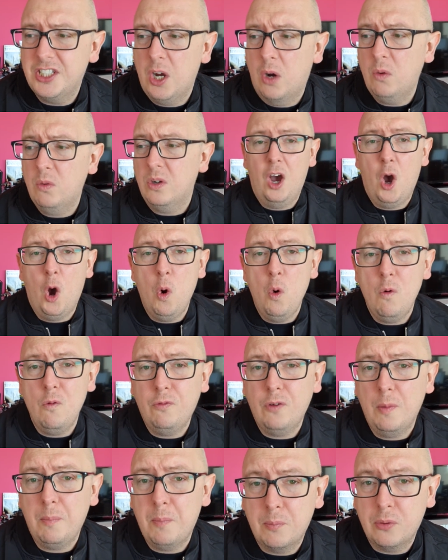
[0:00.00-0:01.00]
Don't
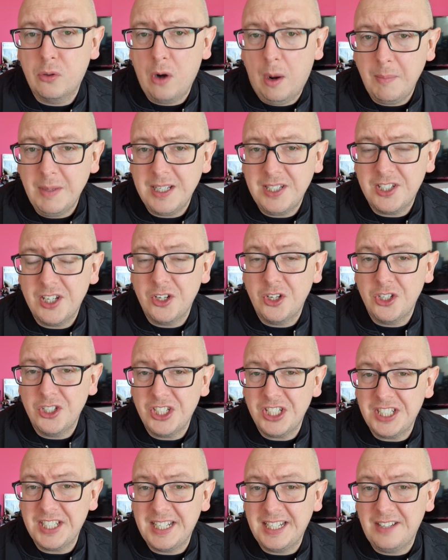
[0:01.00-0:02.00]
overpromise and
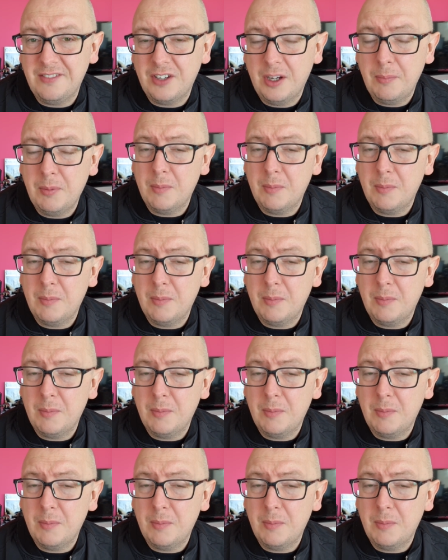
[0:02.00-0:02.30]
underdeliver,